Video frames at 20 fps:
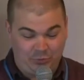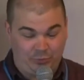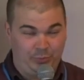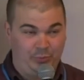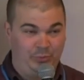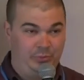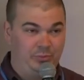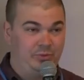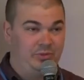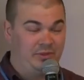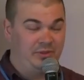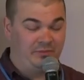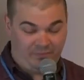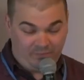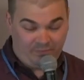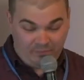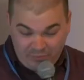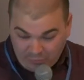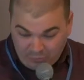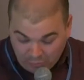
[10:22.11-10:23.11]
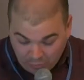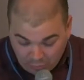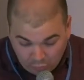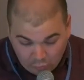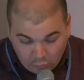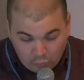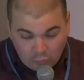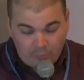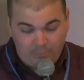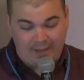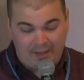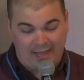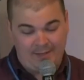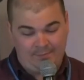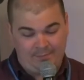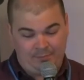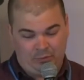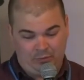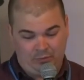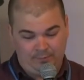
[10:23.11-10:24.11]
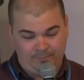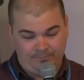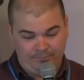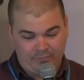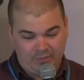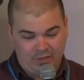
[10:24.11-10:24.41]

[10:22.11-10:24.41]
through the whole Bible